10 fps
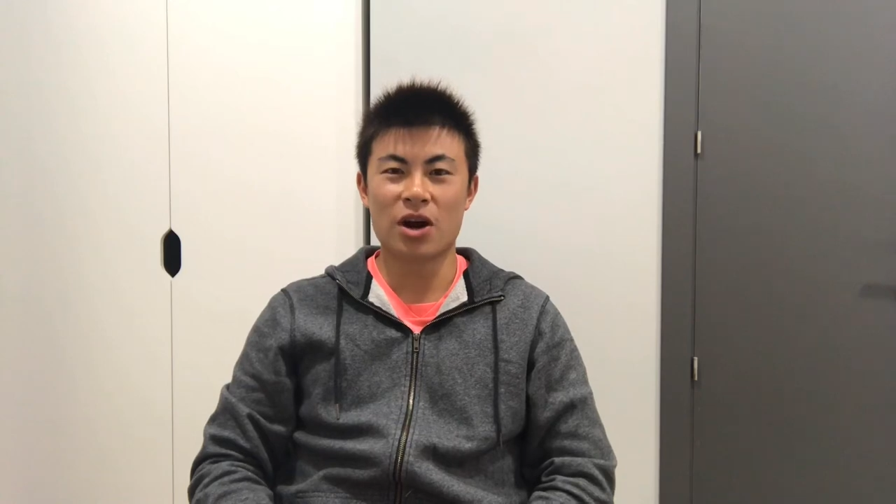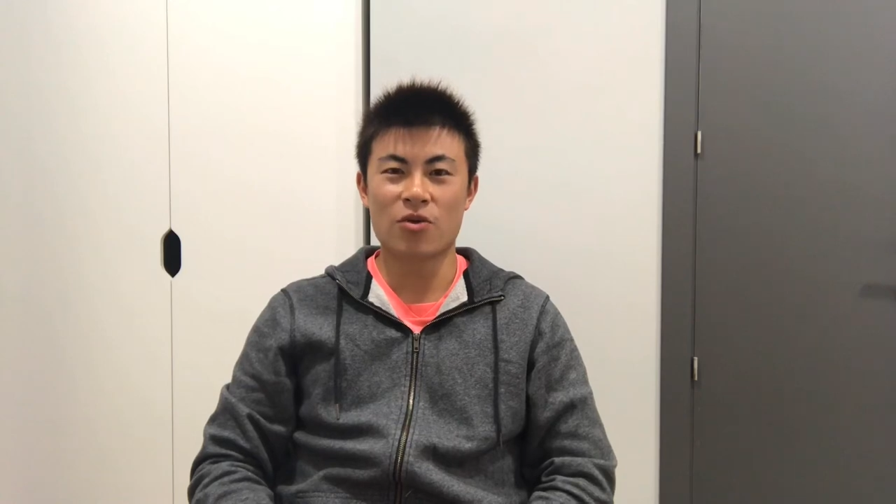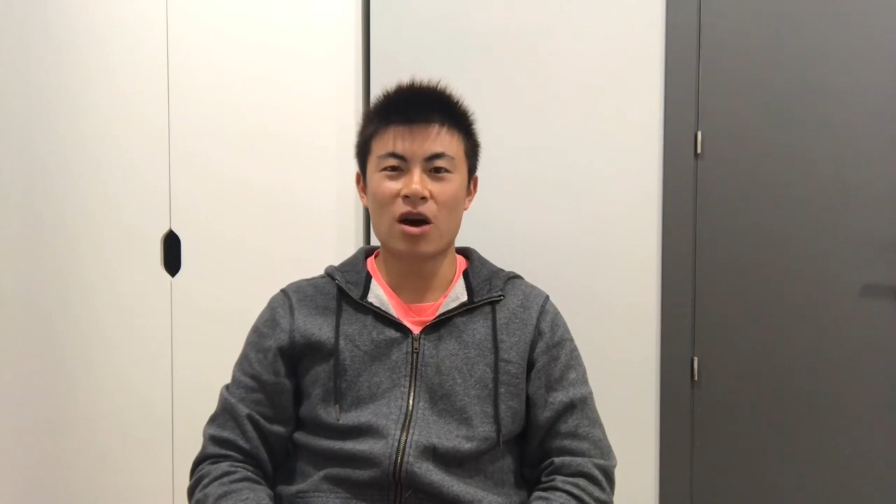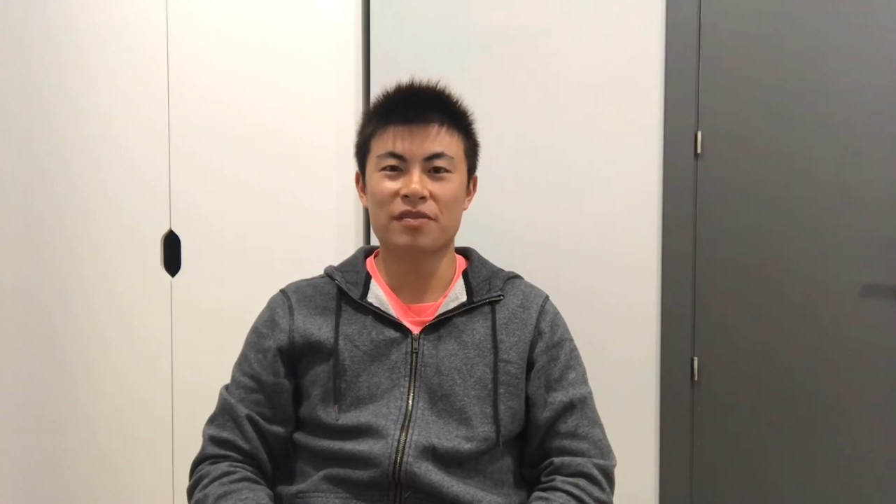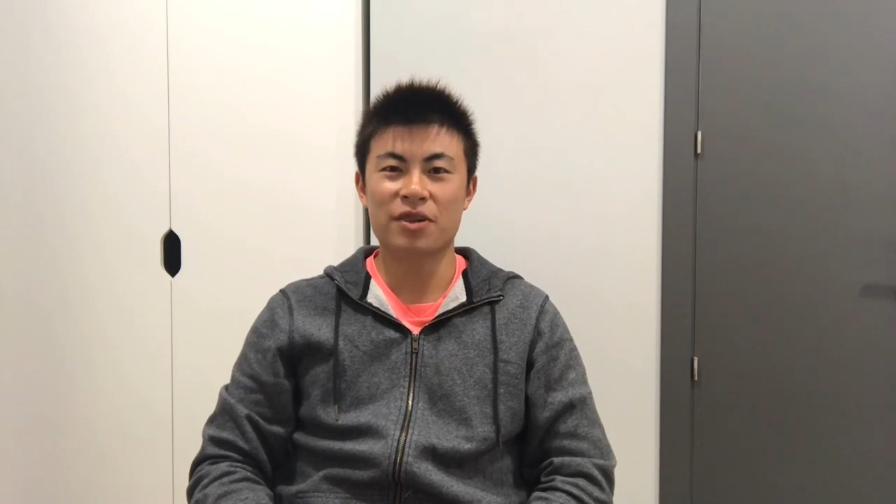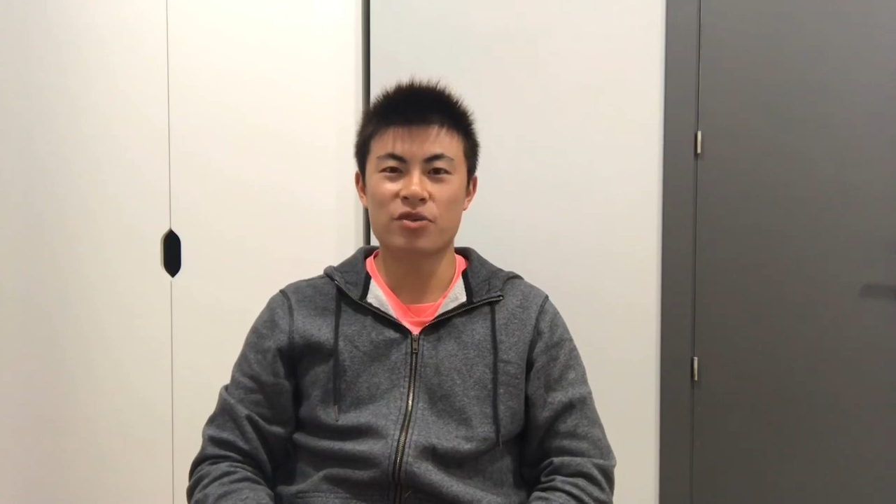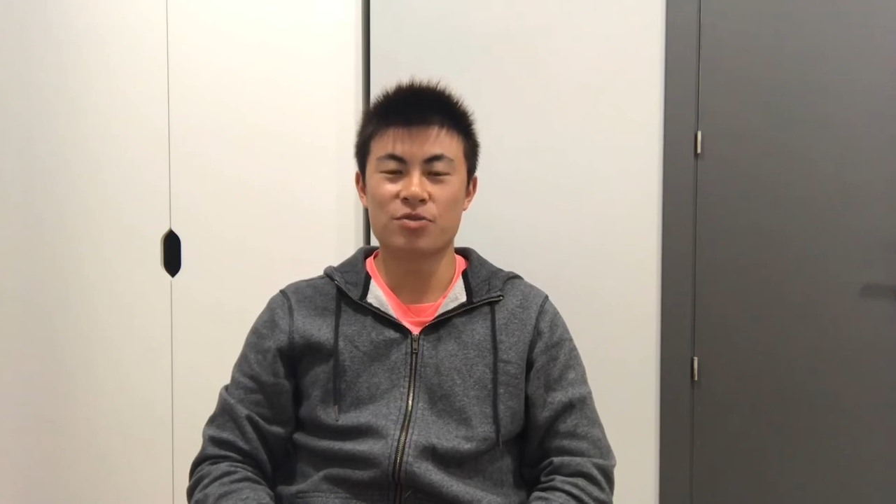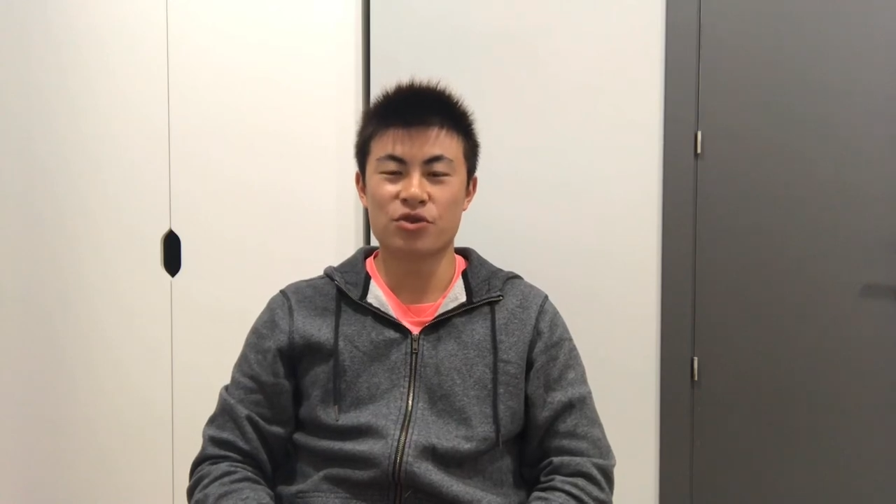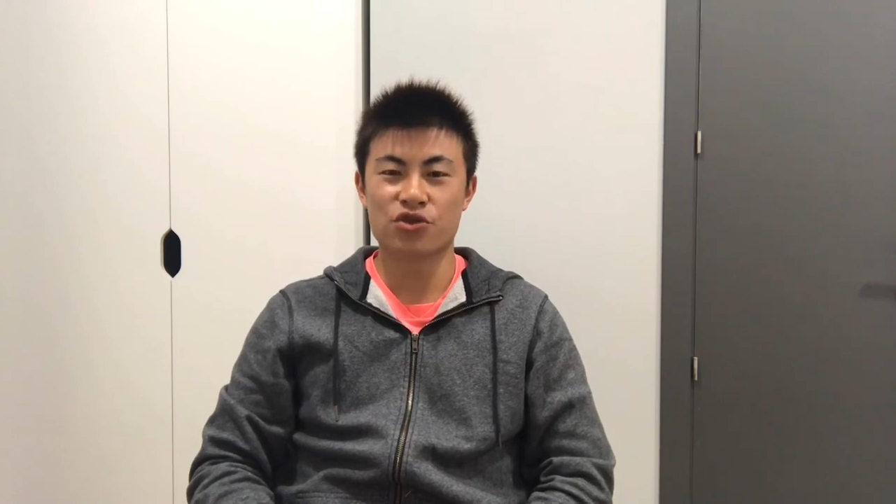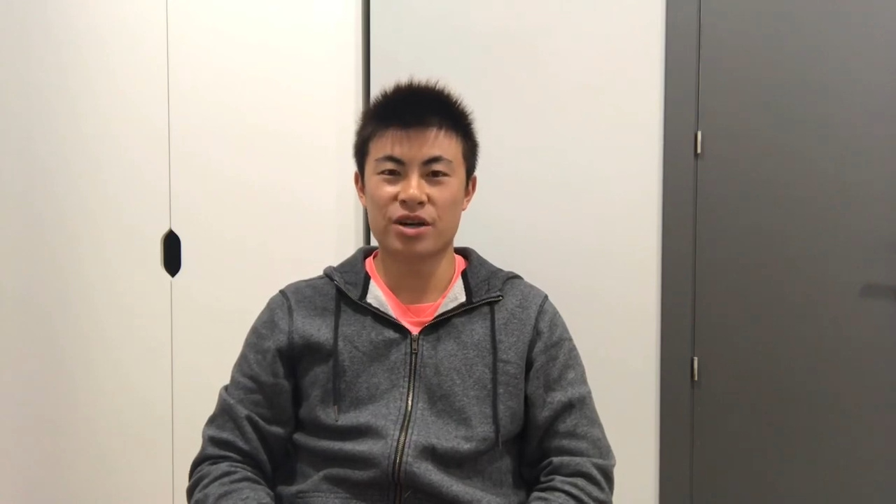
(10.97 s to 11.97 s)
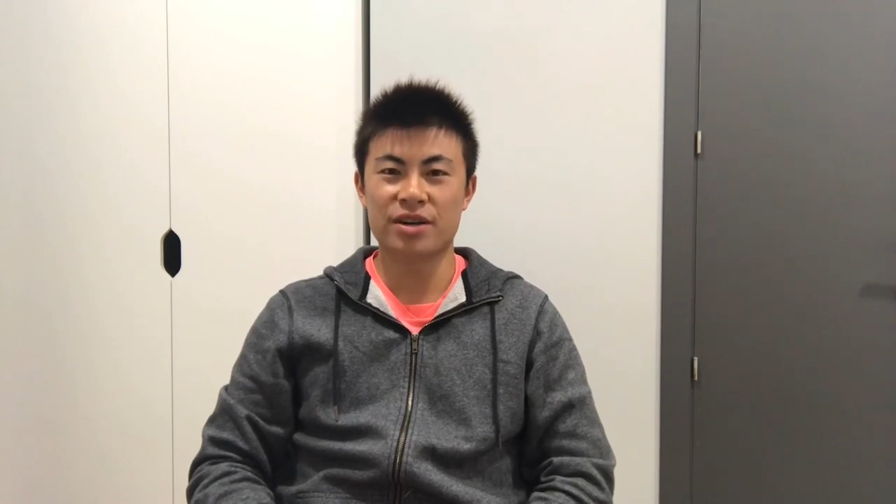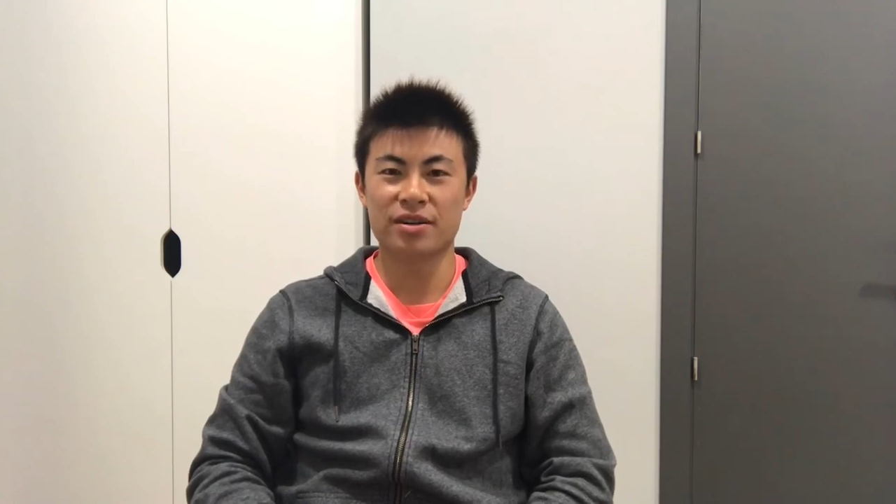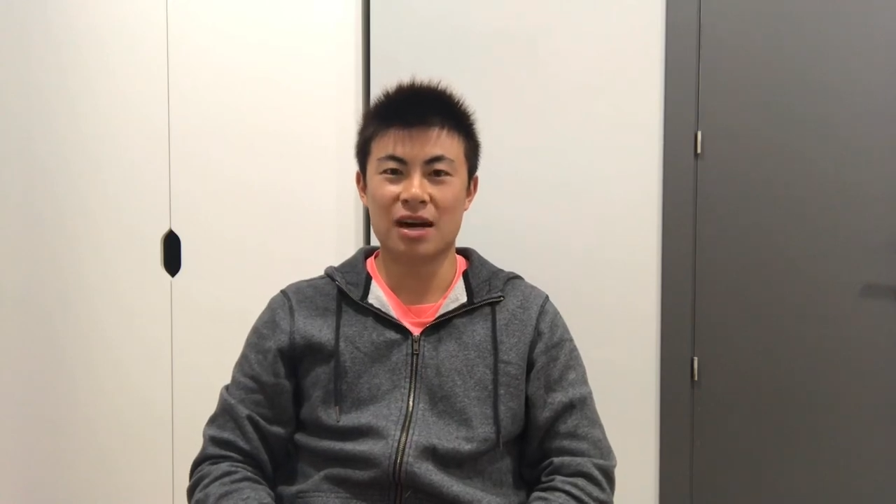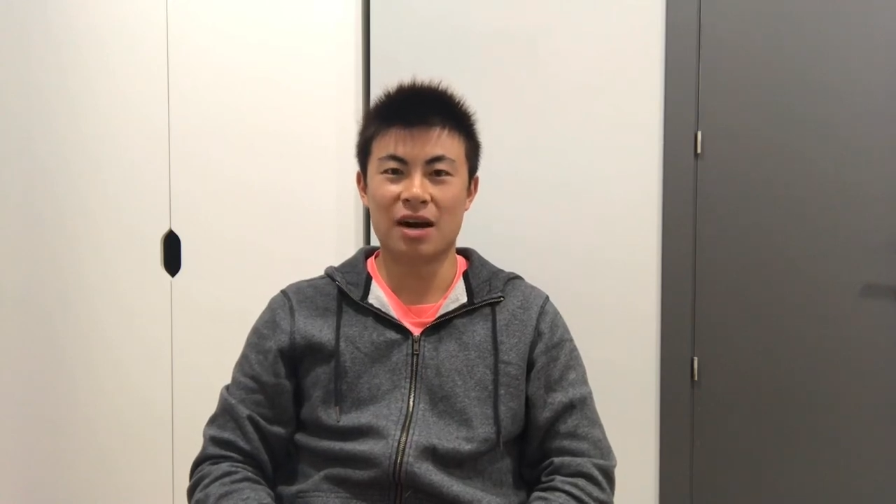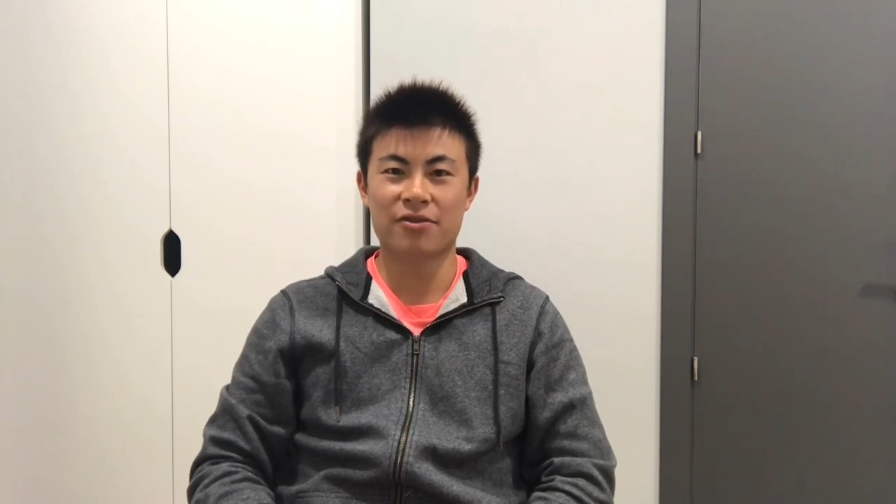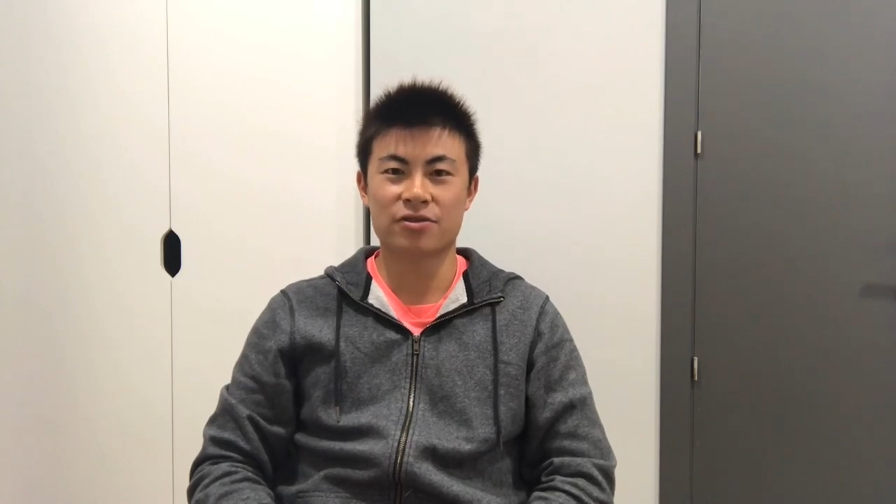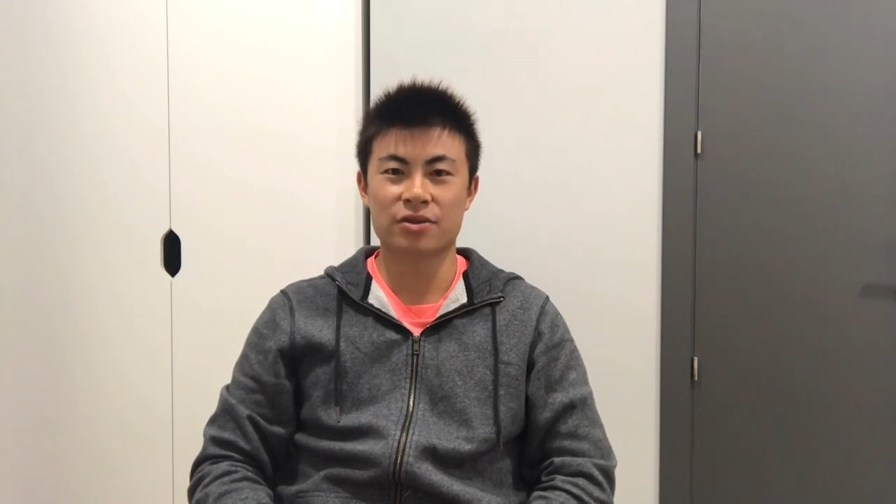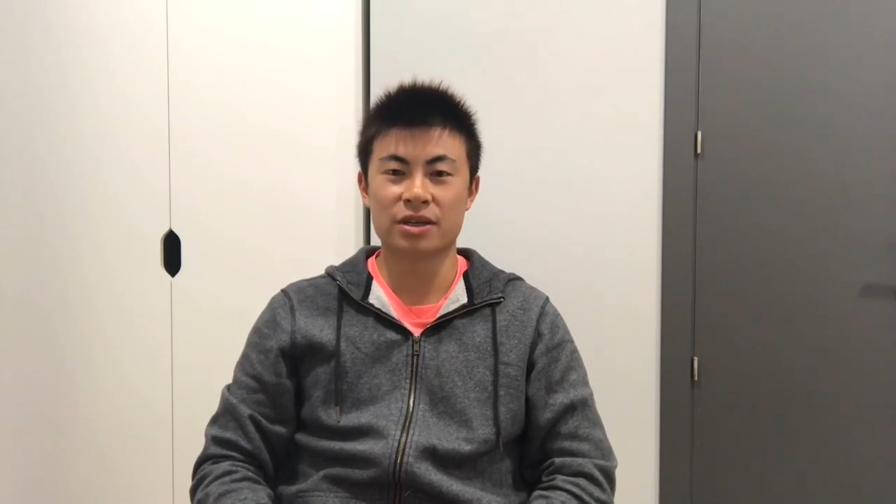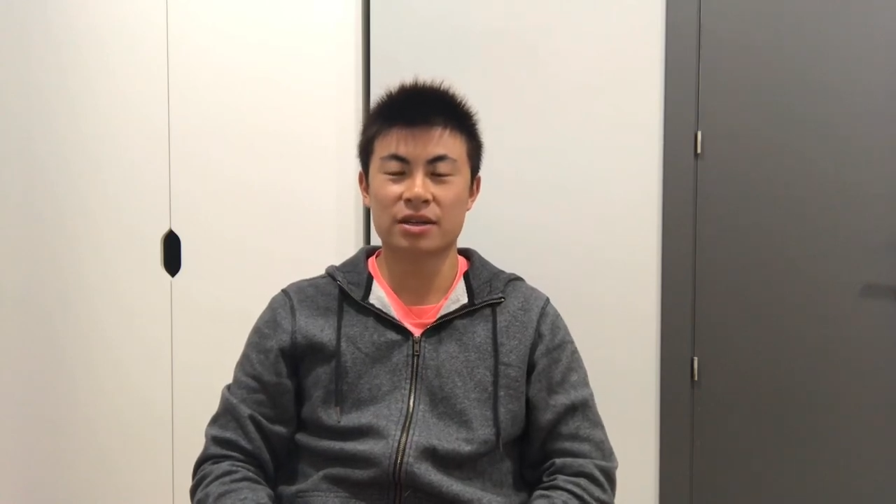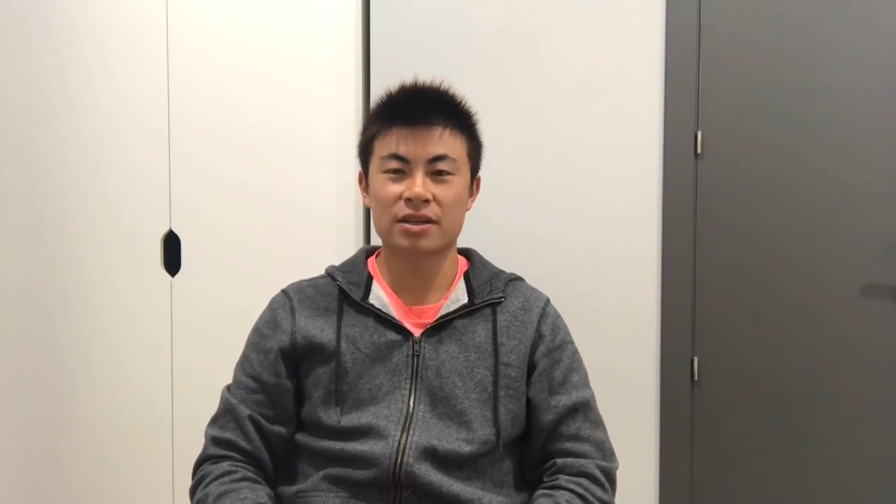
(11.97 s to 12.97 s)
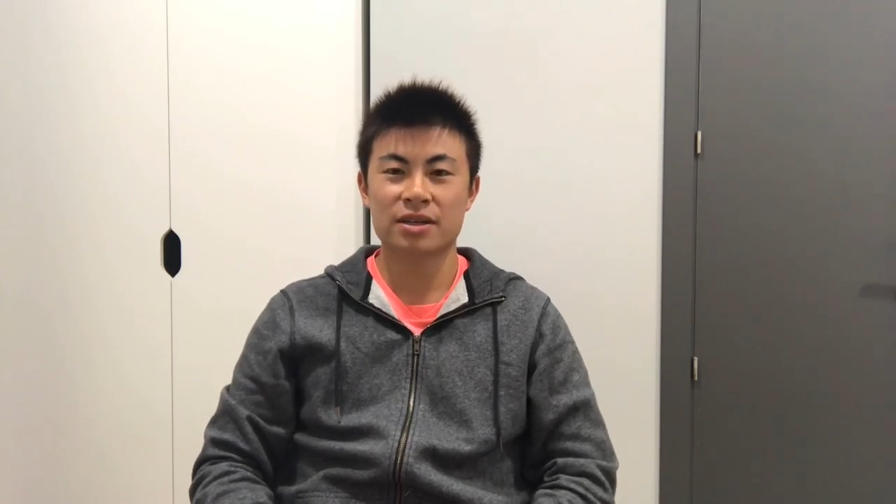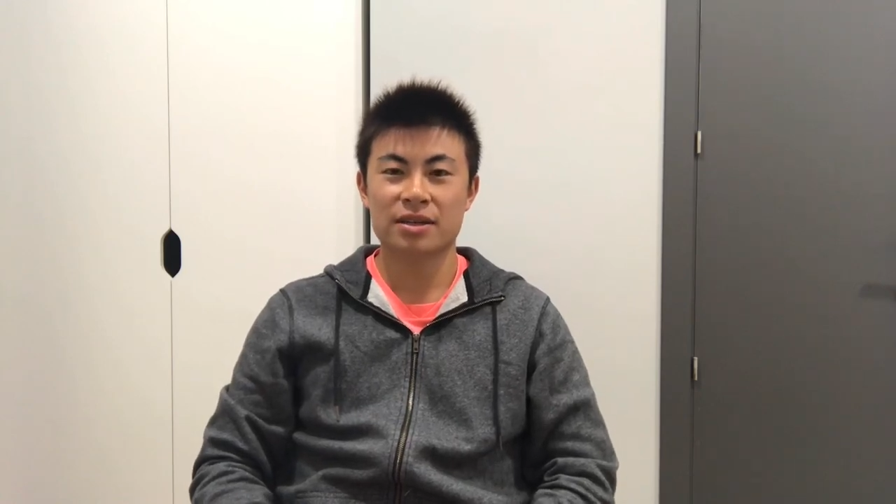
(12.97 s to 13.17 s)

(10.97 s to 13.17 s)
I arrived here in Madrid after